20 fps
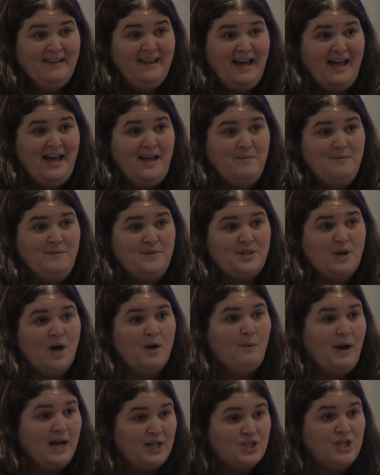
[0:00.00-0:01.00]
So I
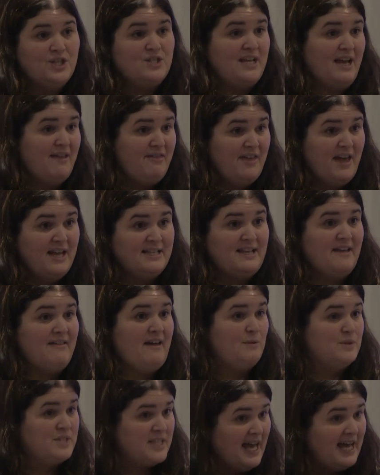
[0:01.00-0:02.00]
worked Tuesday and Thursday.
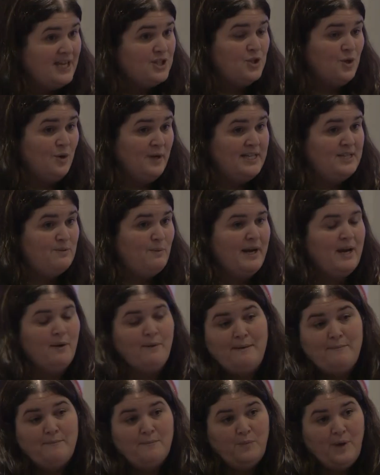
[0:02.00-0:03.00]
That was their choice. When I
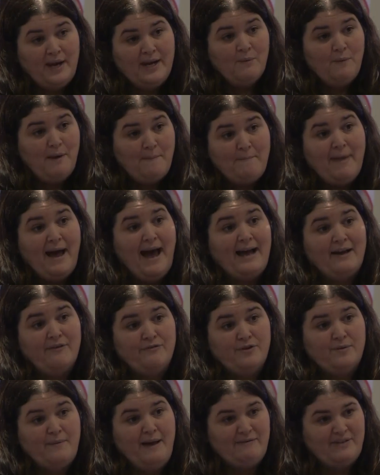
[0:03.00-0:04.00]
went back
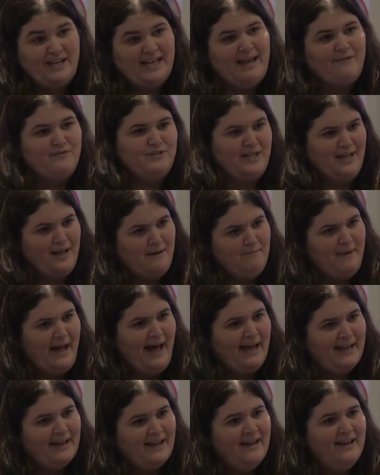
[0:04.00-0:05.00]
from having left and come
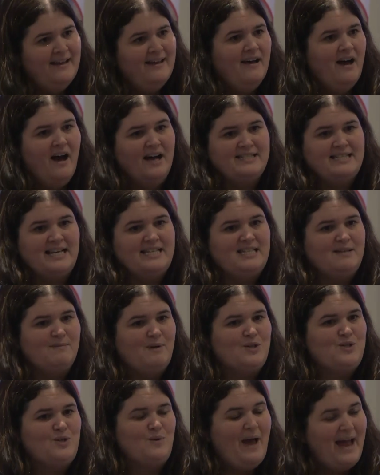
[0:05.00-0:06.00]
back, I said to them,
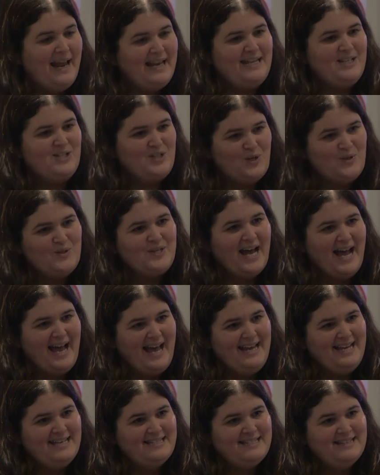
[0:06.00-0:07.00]
I'll do any 2
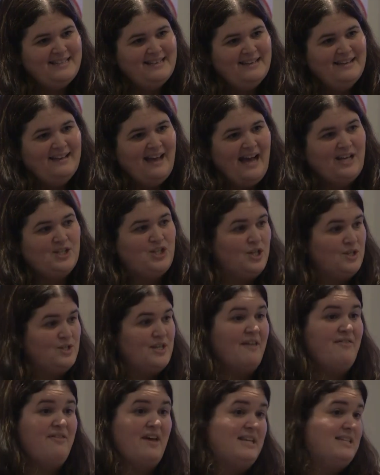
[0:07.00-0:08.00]
days. And
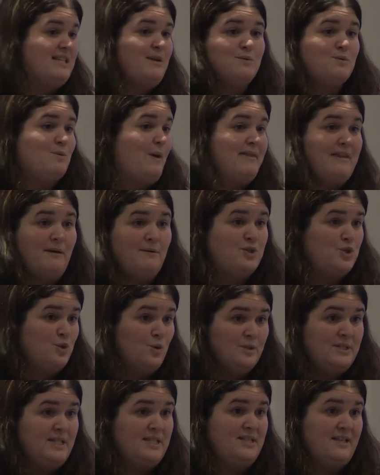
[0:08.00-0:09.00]
Tuesday and Thursday was when they were
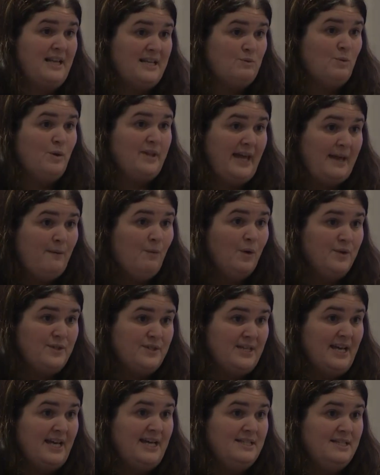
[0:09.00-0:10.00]
shortest, so that's what they
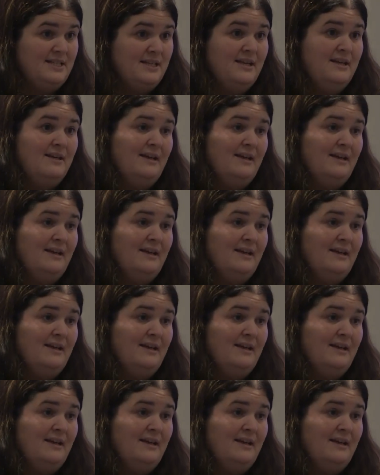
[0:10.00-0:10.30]
wanted.